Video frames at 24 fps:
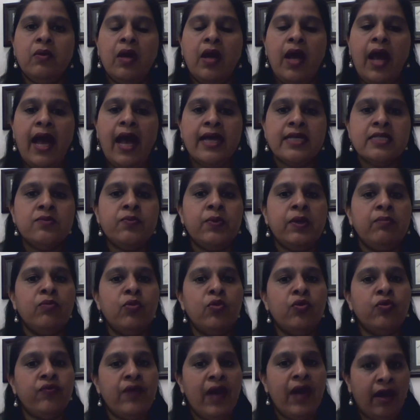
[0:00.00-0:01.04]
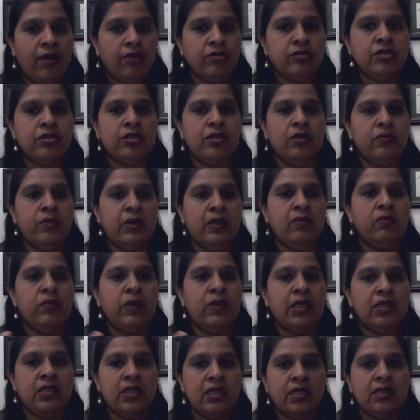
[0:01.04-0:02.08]
as we move out,
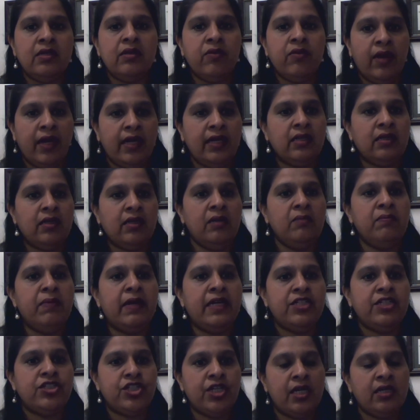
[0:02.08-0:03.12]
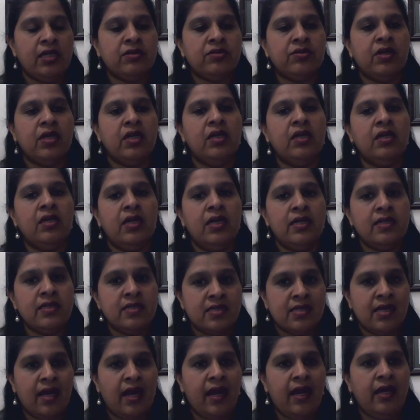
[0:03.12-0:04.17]
we did the right thing by sheltering
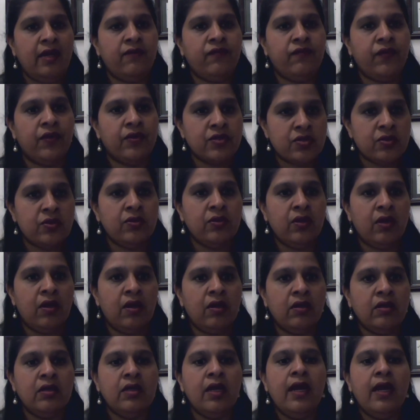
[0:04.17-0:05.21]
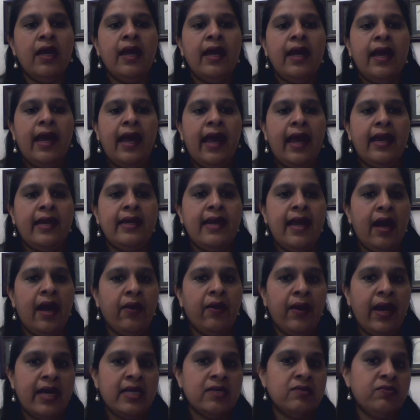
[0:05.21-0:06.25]
inside for so long. And now
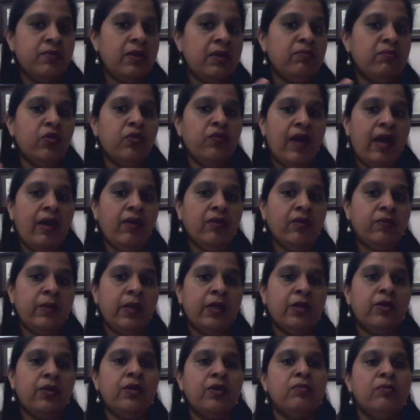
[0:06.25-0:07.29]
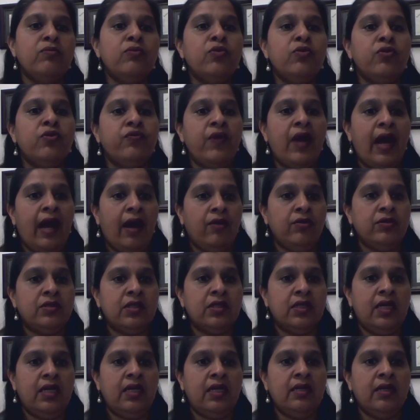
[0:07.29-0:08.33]
as we move out, we are going to move out
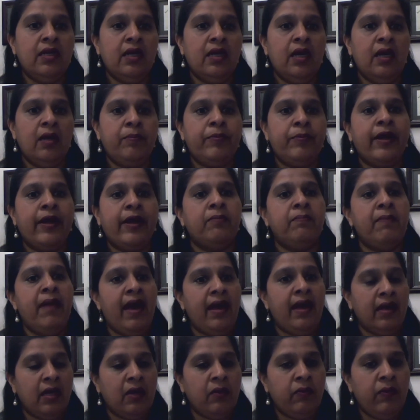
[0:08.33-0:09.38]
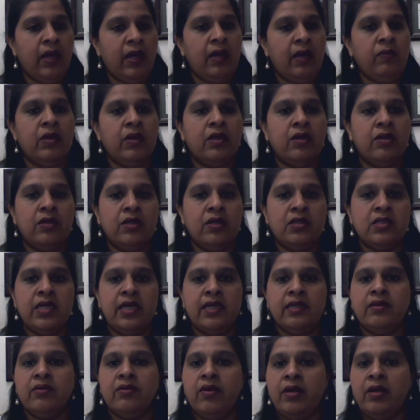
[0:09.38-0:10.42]
in a pragmatic way. We are going to
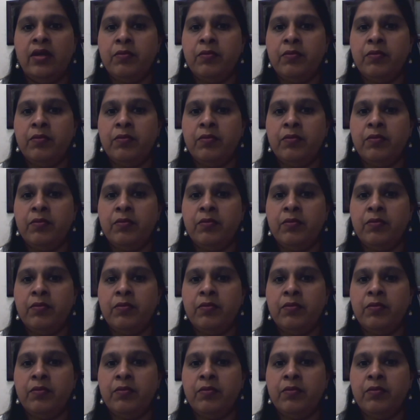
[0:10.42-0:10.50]
take the right